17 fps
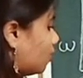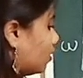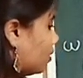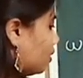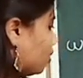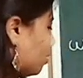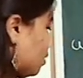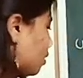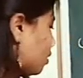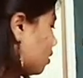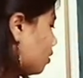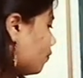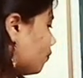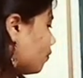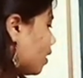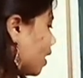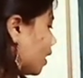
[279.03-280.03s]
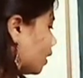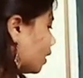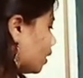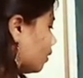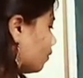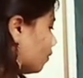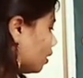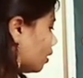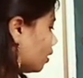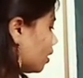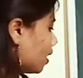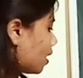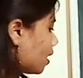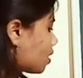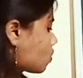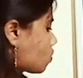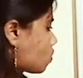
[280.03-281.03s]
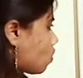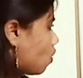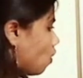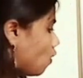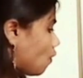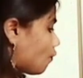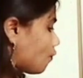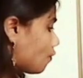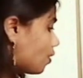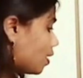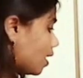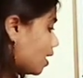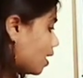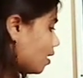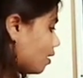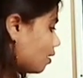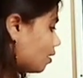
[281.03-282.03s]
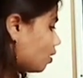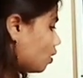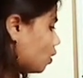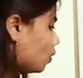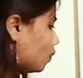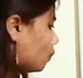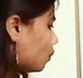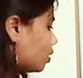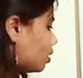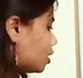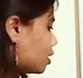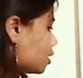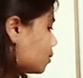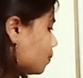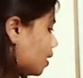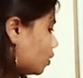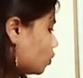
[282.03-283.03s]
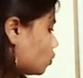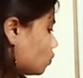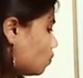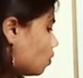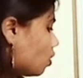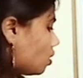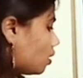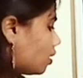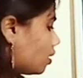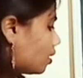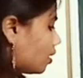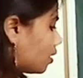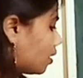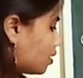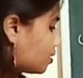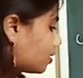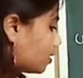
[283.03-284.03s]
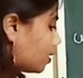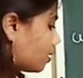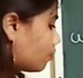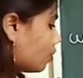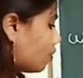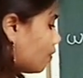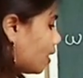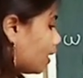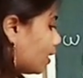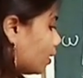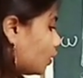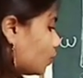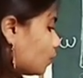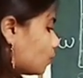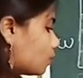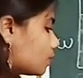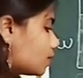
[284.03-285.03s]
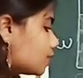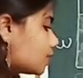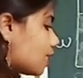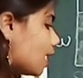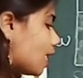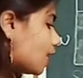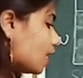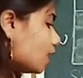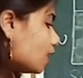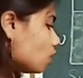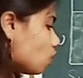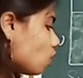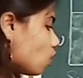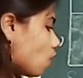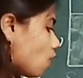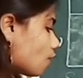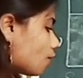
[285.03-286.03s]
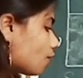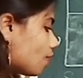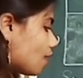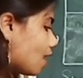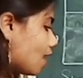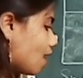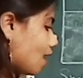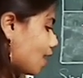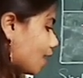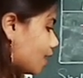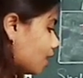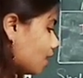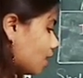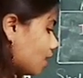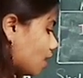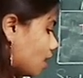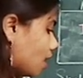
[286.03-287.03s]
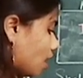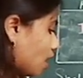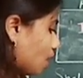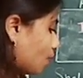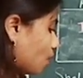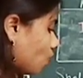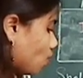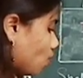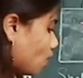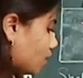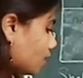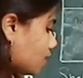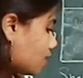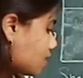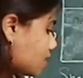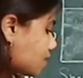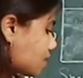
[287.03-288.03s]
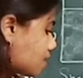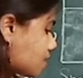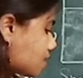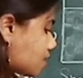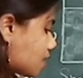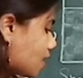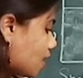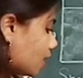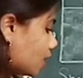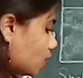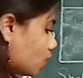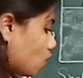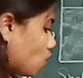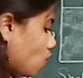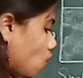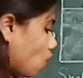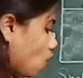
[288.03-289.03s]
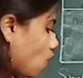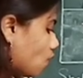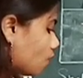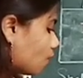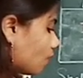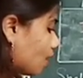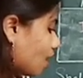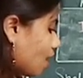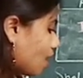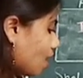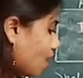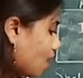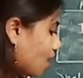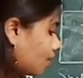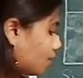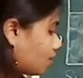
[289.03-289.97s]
the refractive index of air with respect to water is equivalent to sine of I upon sine of R.